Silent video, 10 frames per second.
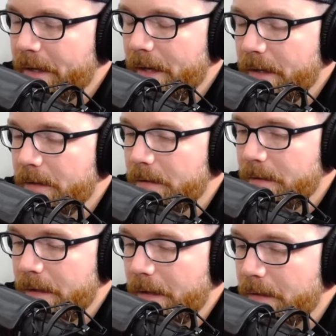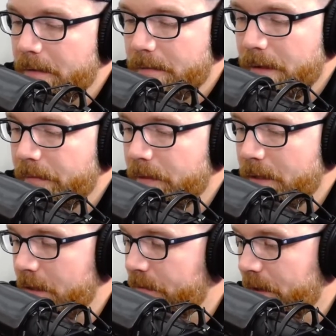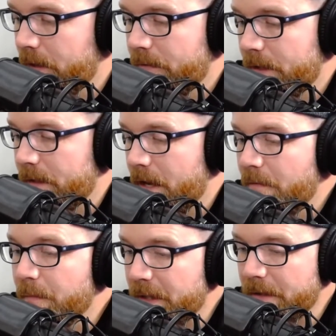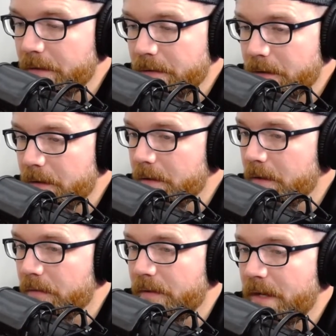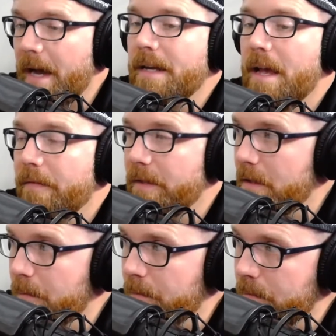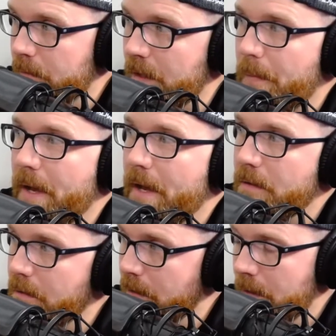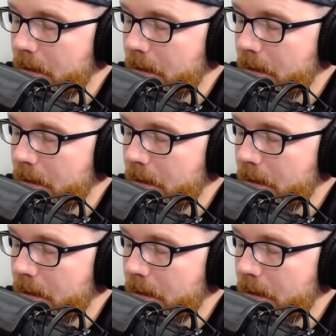and I can definitely testify to the fact that I've been guilty of not having them in the past.